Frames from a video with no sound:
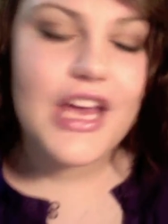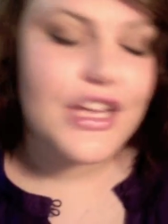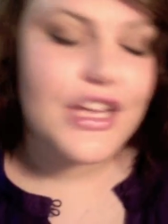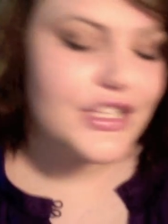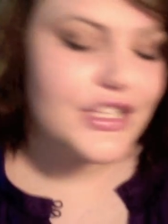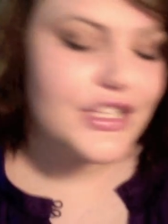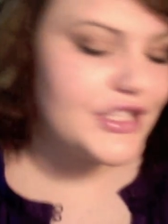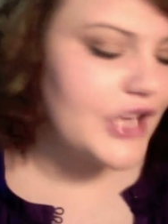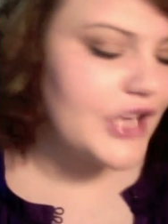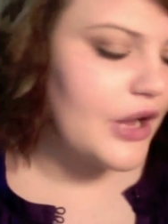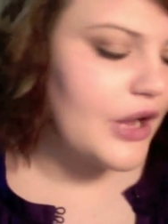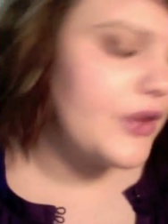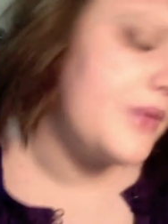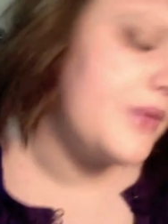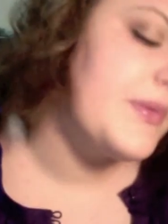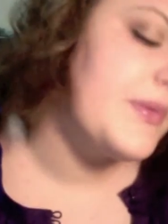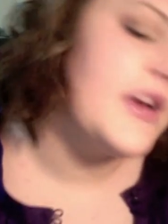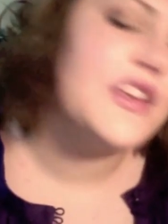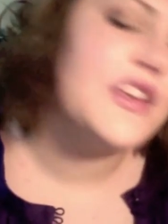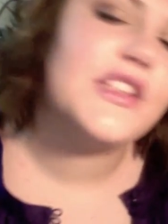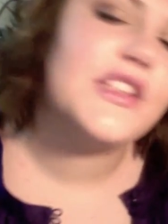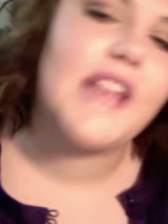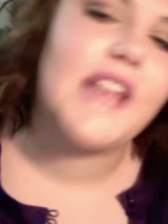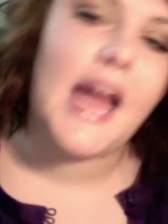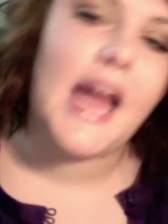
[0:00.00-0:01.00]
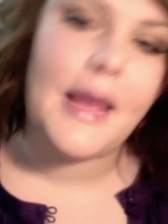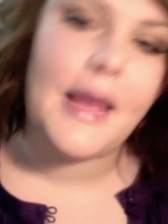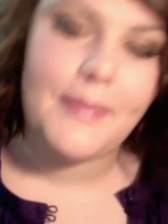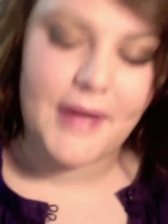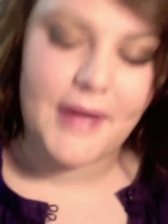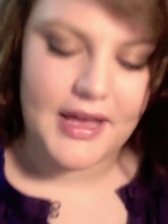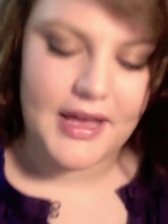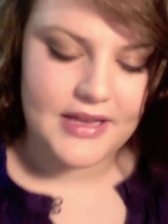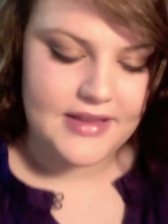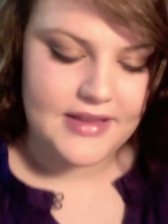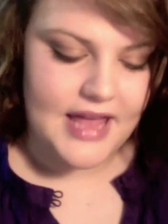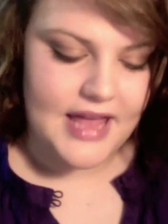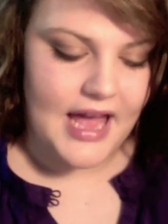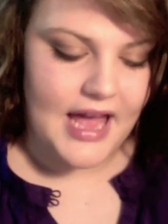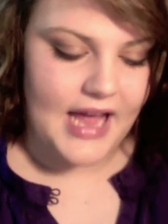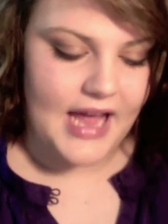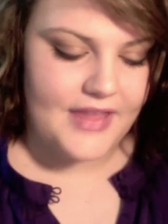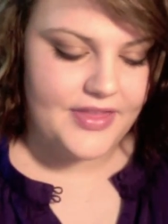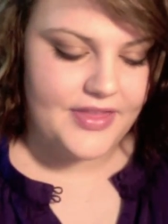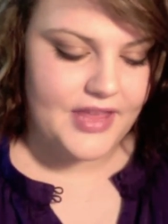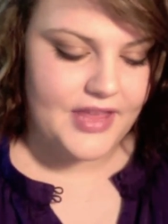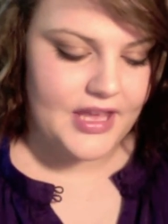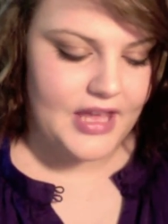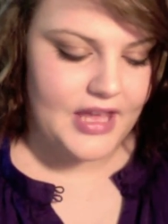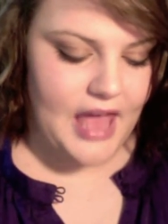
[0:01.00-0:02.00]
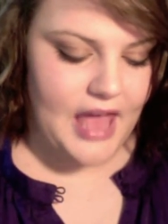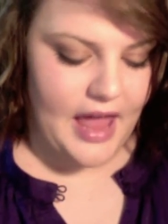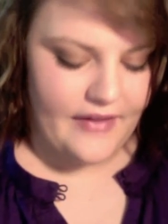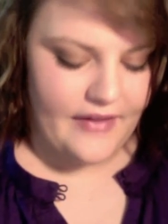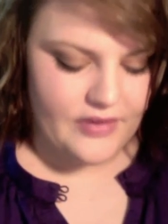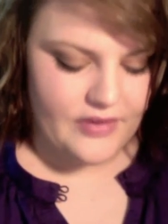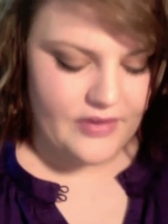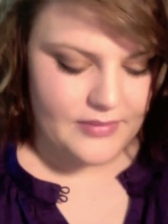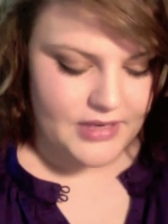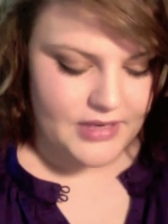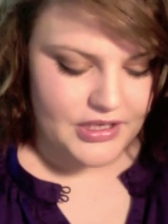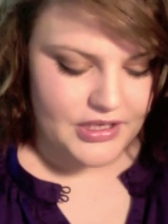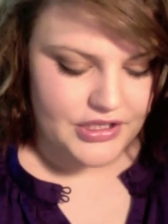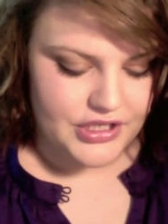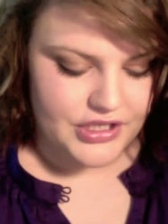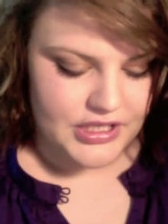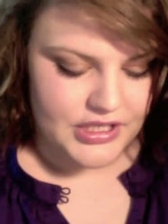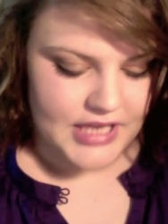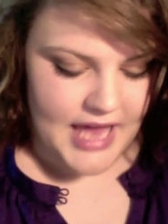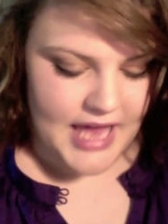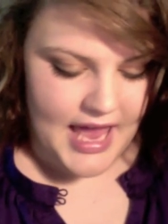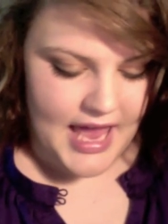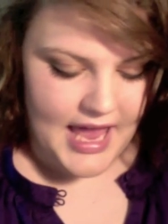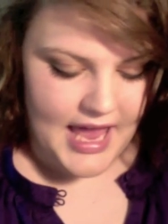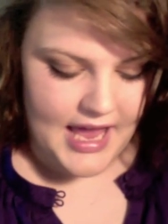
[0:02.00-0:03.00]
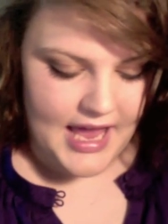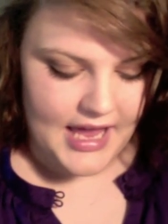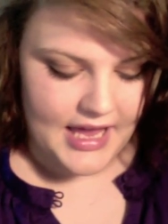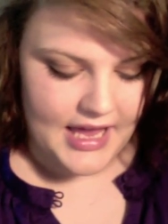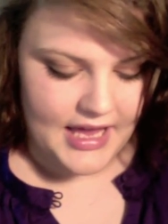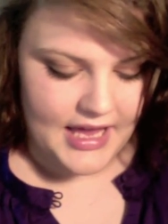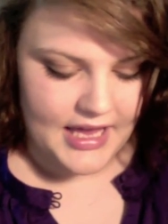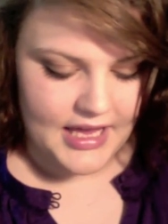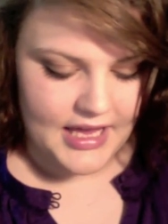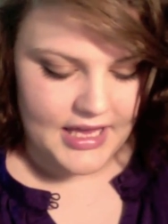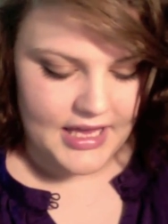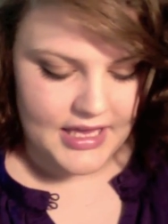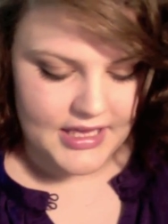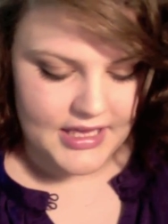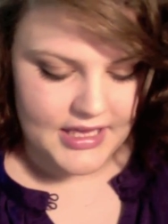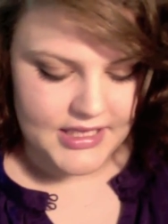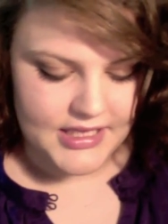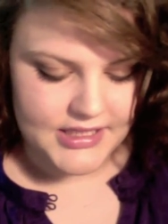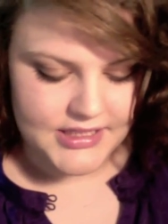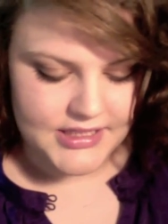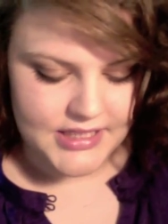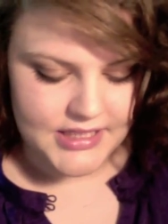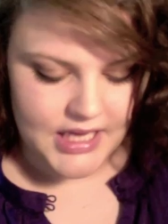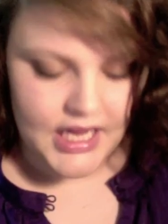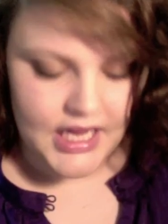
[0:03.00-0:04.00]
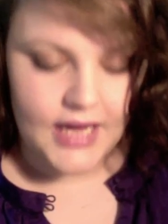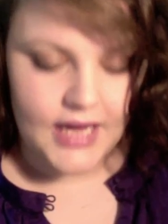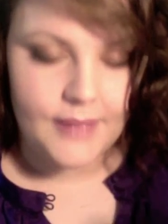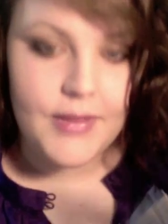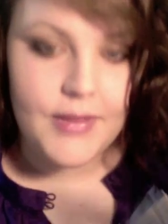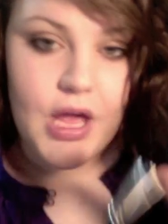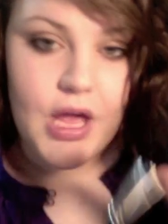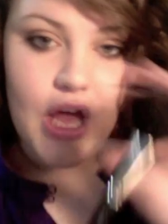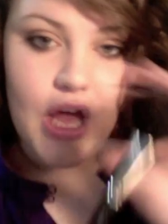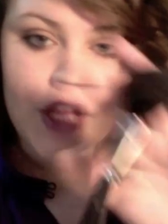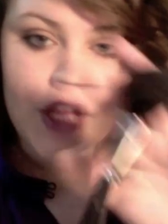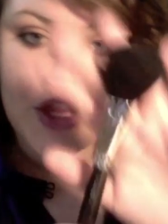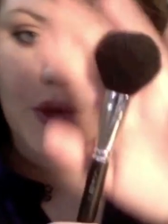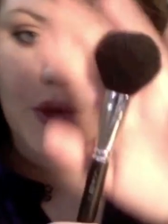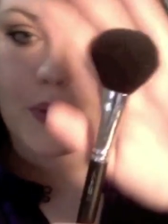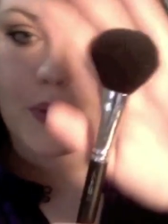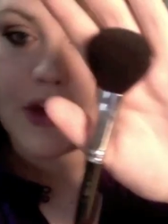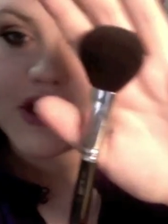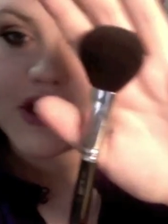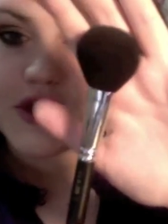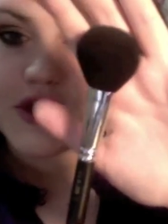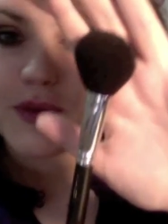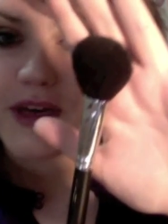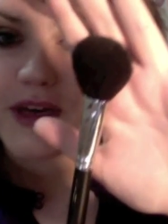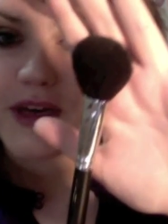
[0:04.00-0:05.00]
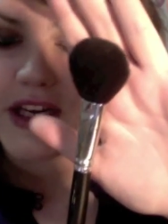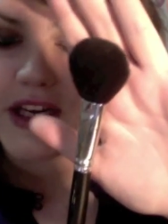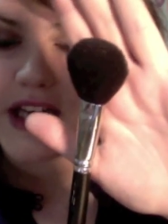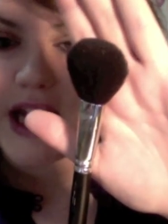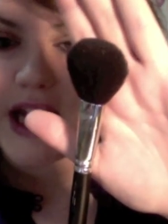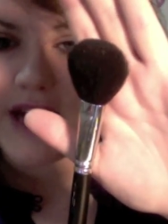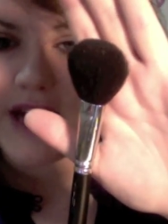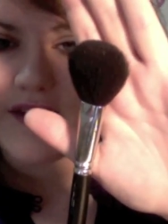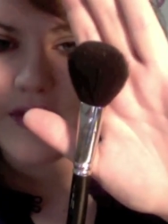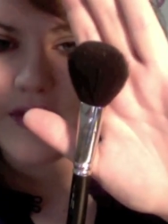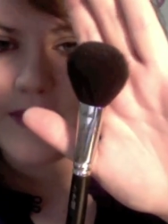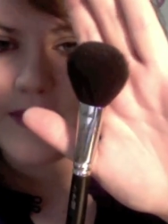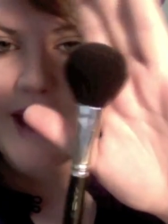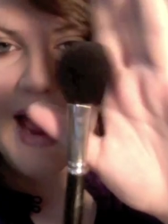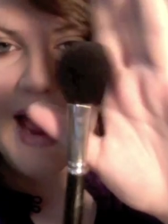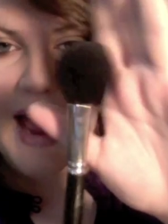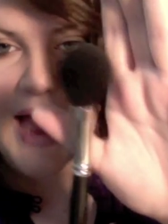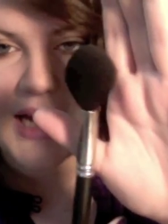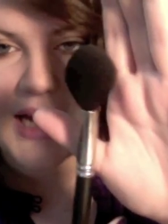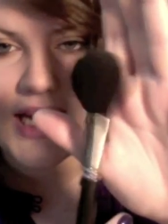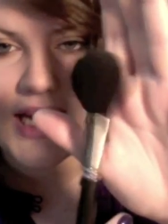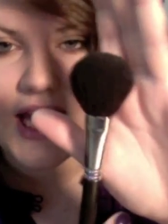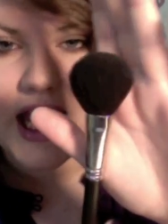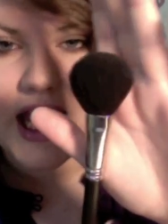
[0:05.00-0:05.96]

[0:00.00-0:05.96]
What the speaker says: So the brush that I picked that I think everybody should get is the 129 from MAC.